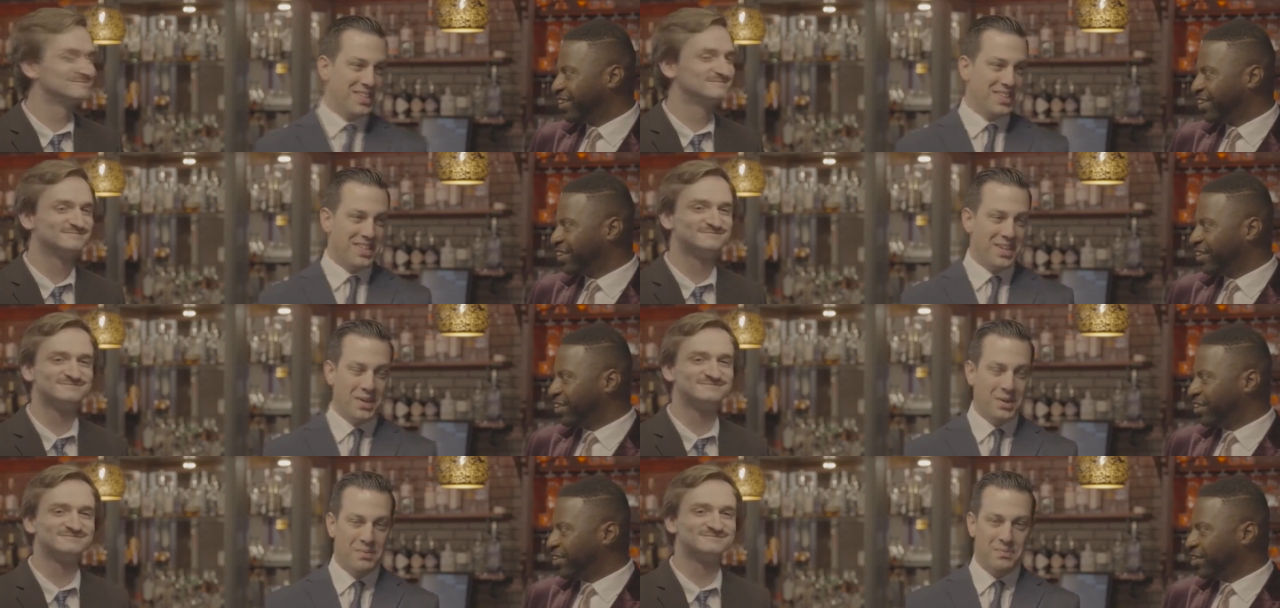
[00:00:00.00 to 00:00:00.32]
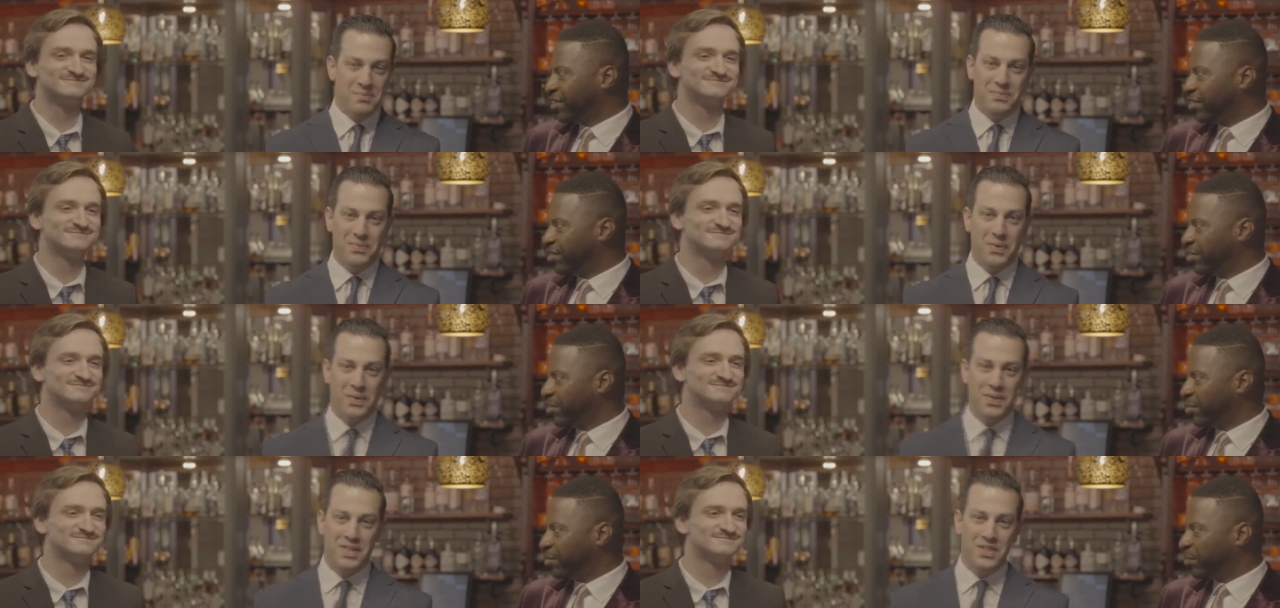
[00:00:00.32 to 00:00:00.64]
Speaker 1: to come
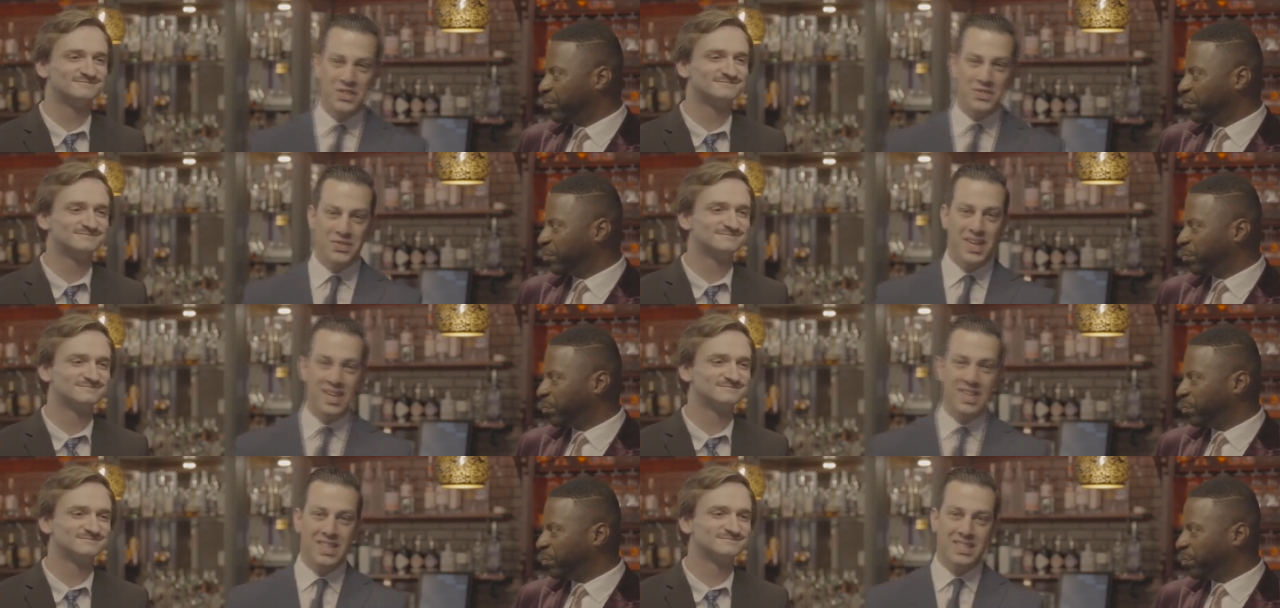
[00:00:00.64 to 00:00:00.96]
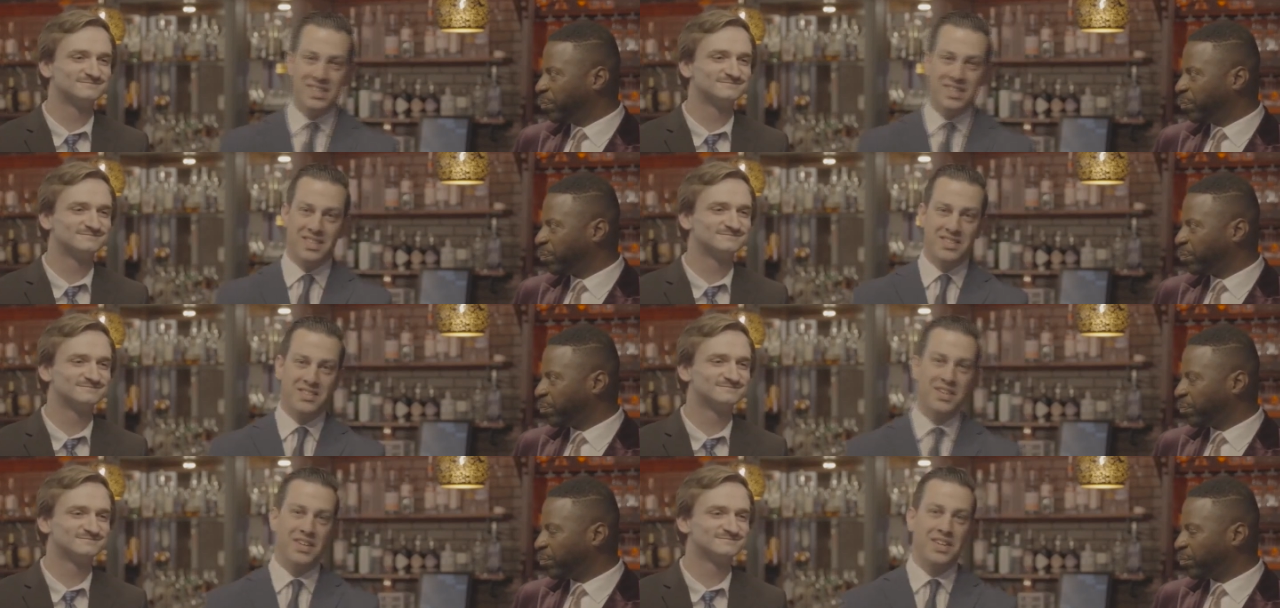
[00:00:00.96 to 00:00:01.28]
fully dressed,
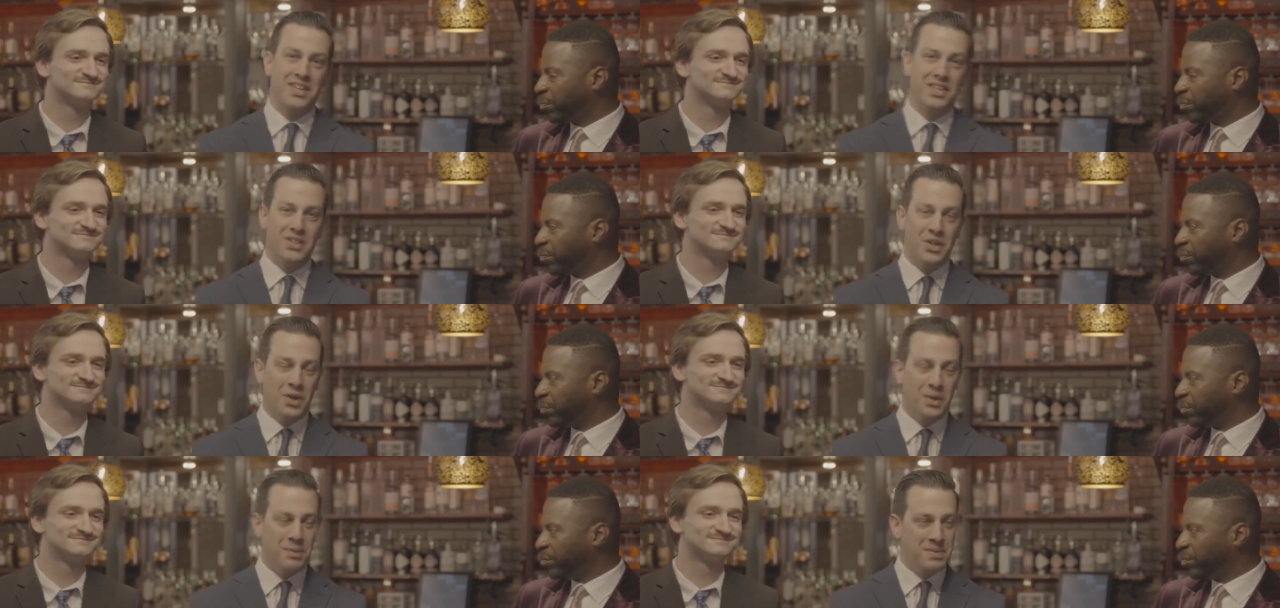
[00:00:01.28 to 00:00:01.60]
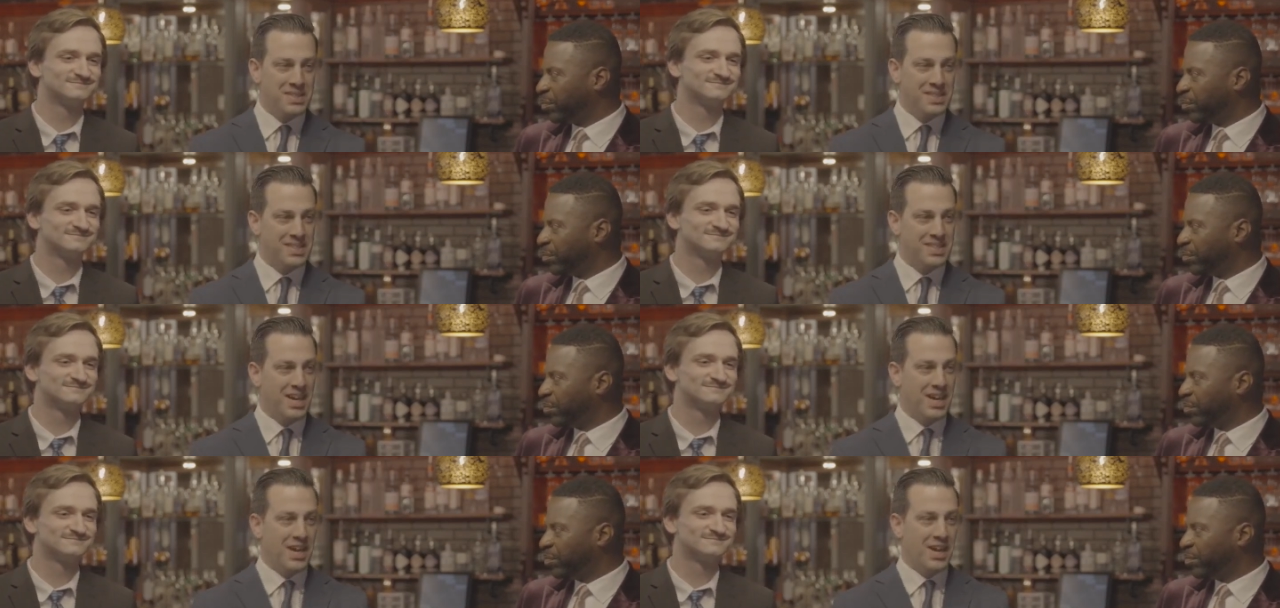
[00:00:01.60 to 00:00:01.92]
Kentucky Derby
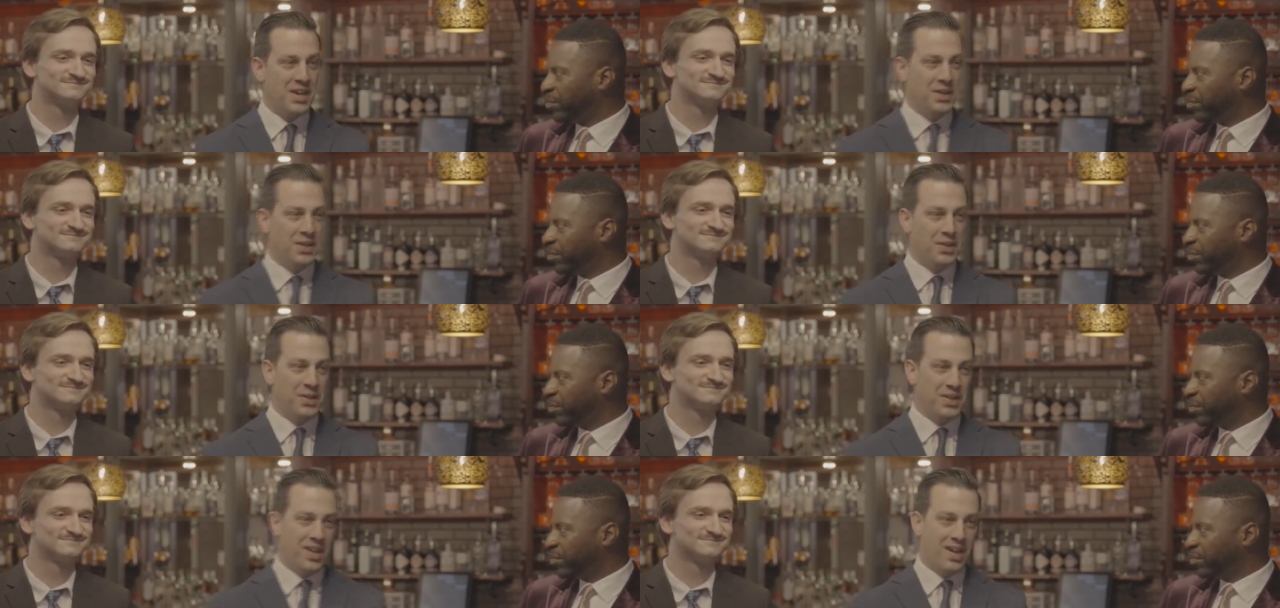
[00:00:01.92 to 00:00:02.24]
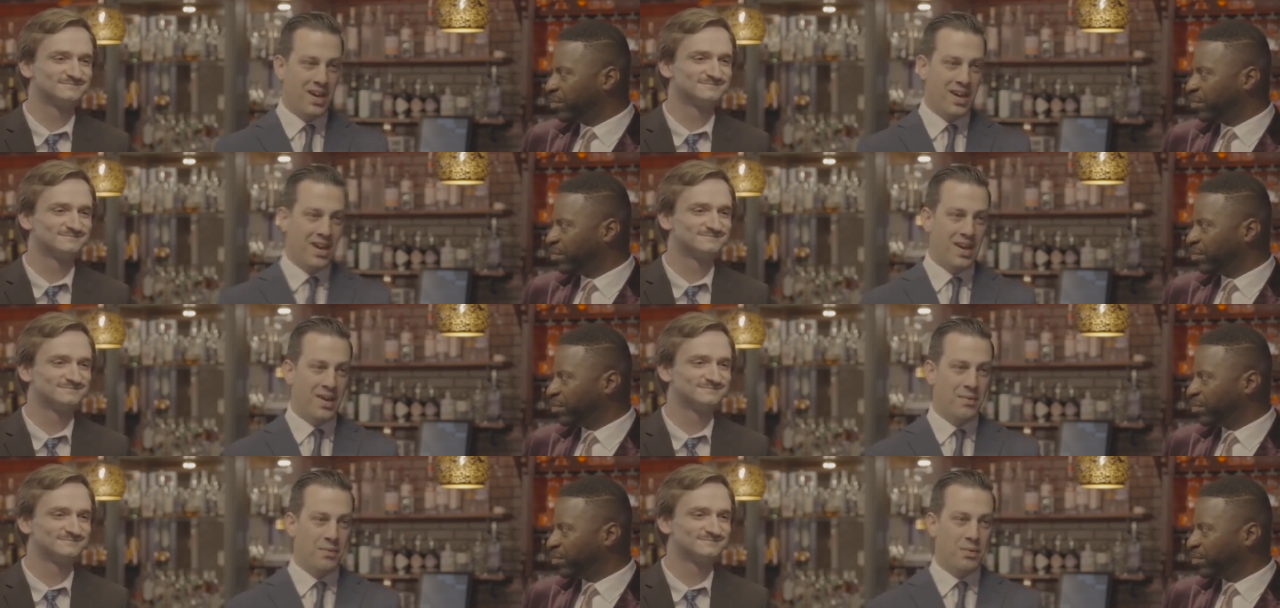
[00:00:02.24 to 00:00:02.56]
style.
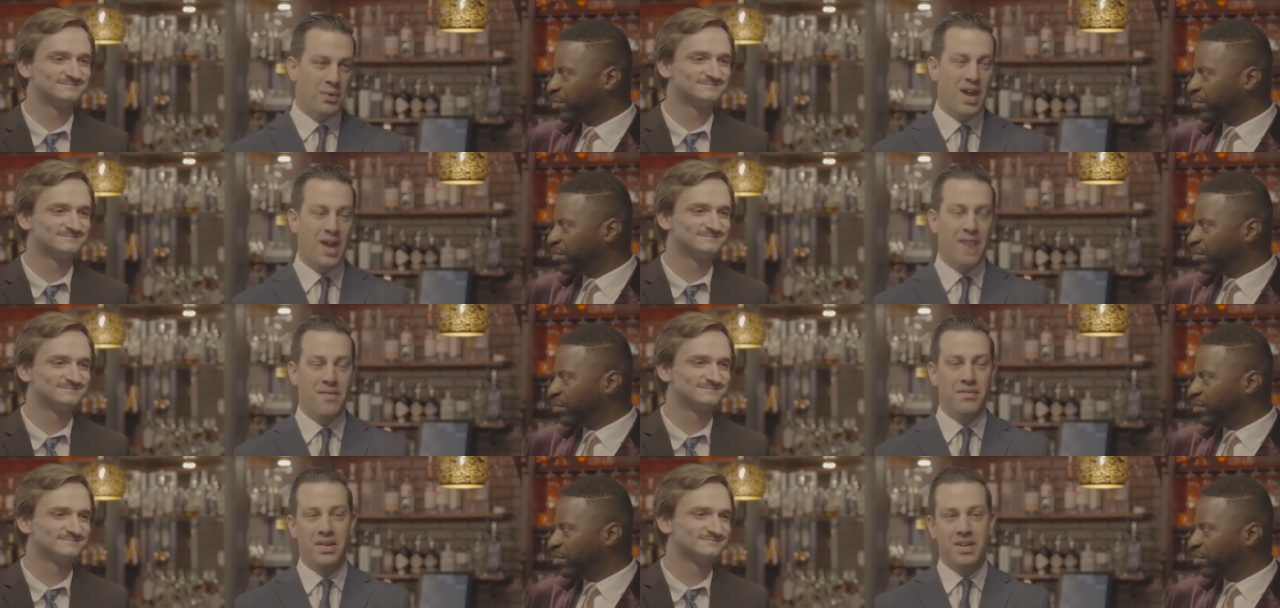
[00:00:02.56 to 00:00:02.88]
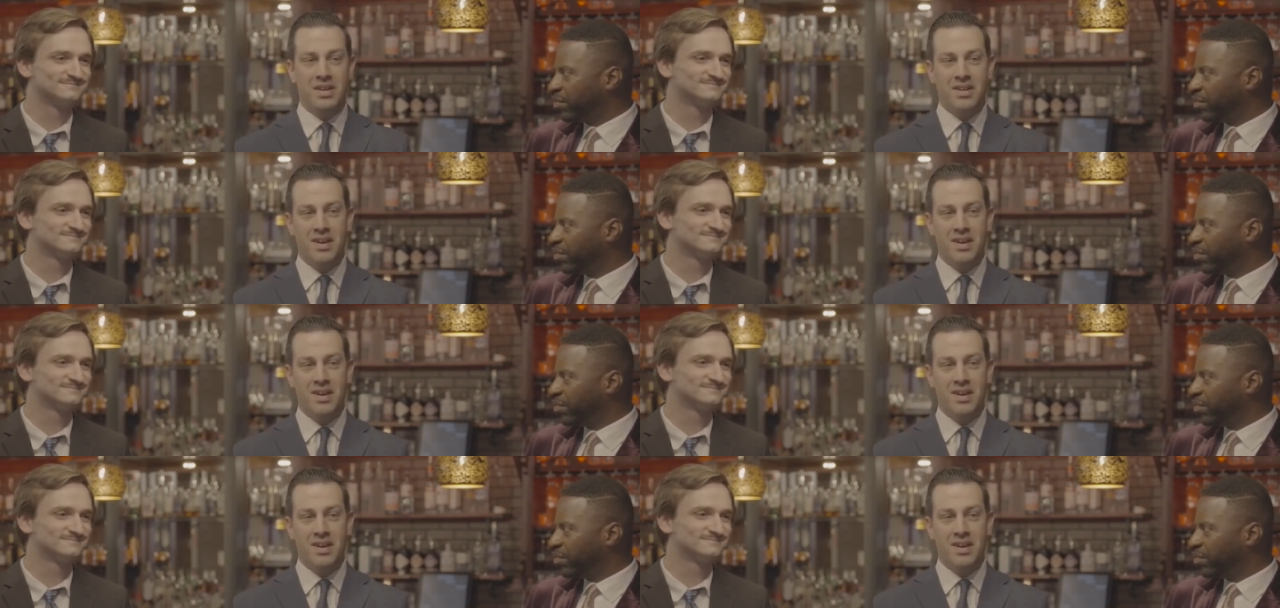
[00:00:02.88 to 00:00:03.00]
Um, we're having a